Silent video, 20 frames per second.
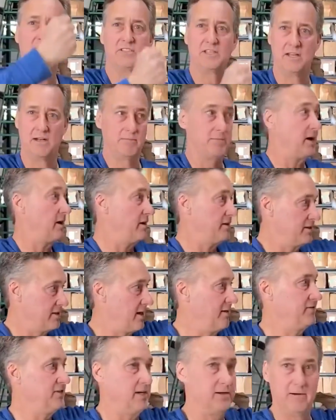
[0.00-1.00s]
in them on our
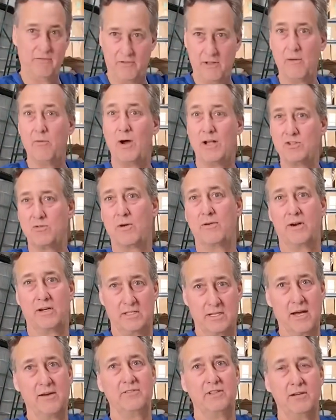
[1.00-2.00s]
tufting. If they watch one of our
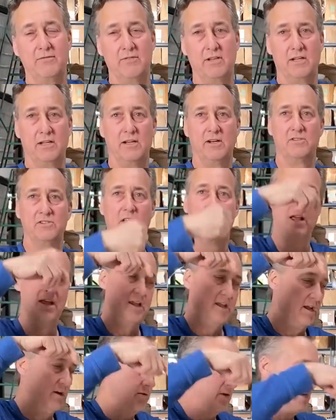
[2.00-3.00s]
tufting videos,
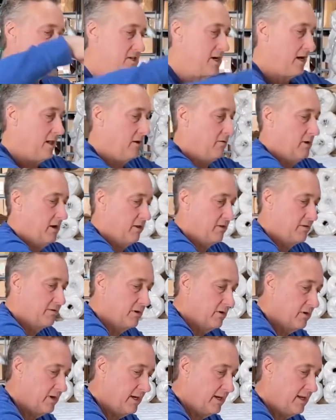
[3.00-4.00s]
it runs all the way
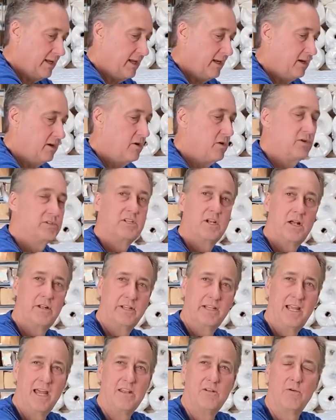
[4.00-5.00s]
through it and it holds it all
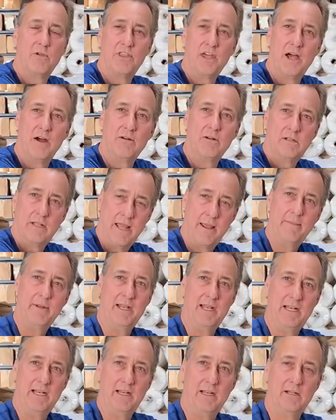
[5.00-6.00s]
together without
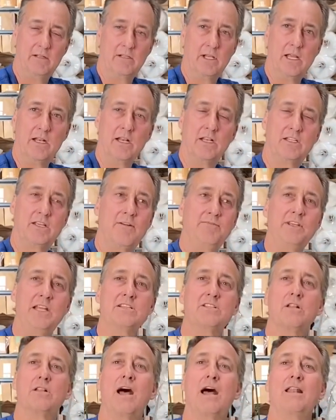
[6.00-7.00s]
laminating it. And tufting's
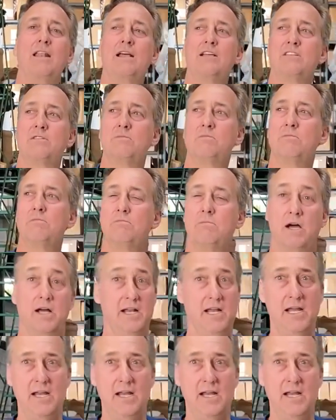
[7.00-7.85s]
a lot less money.